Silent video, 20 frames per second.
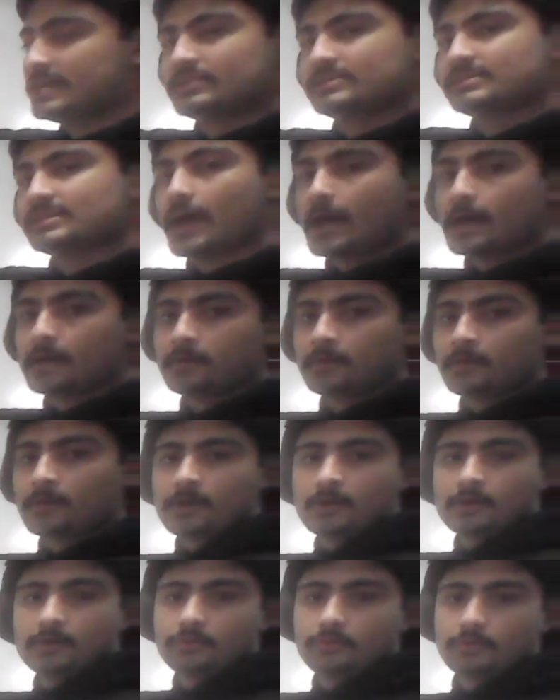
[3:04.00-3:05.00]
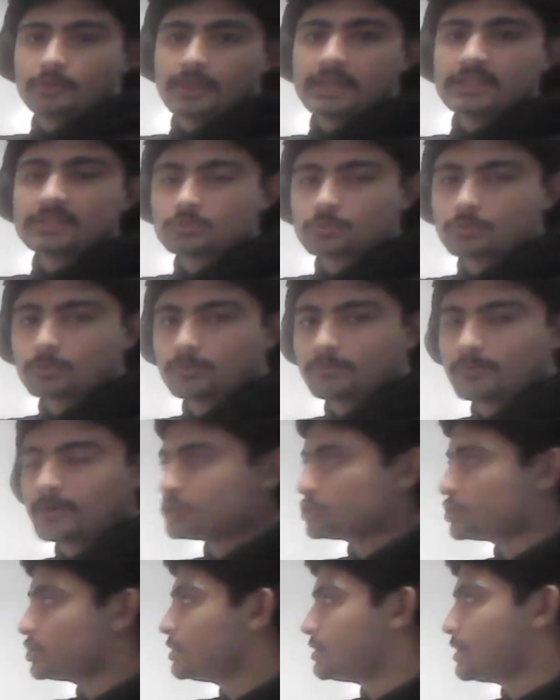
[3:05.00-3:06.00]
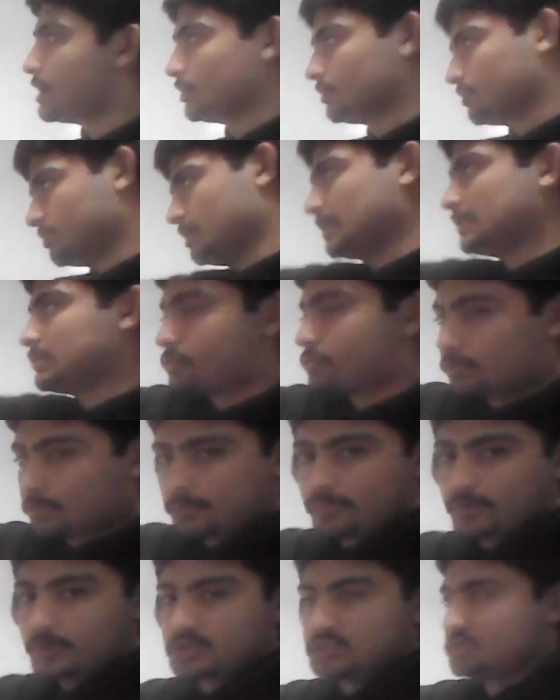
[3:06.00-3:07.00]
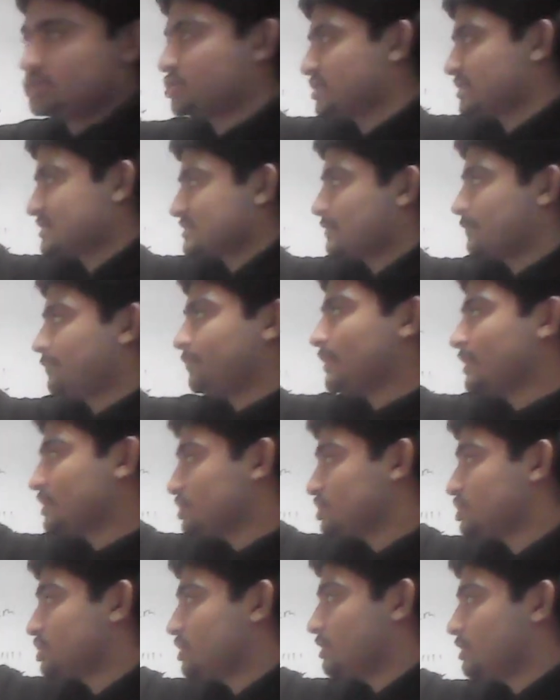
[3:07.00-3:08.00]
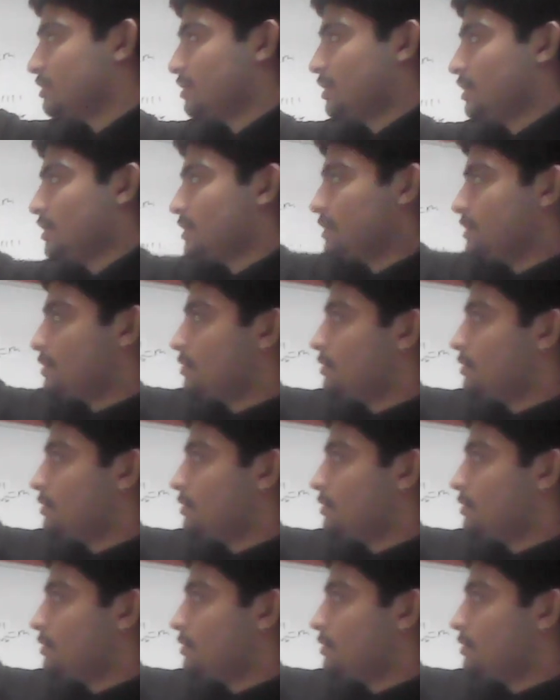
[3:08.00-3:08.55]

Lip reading: inside the integral function, not the integral function, just the function